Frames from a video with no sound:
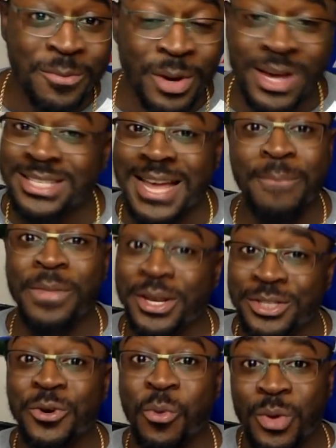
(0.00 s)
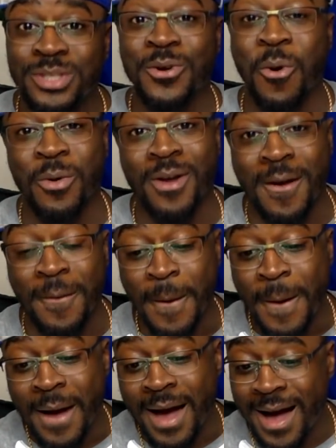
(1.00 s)
because I'm not sure what's going
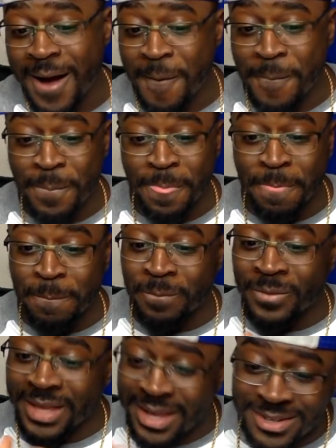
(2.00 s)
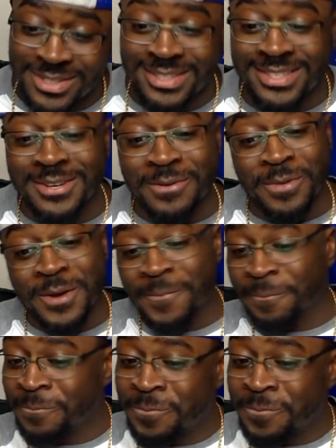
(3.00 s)
on. Here's the deal, man.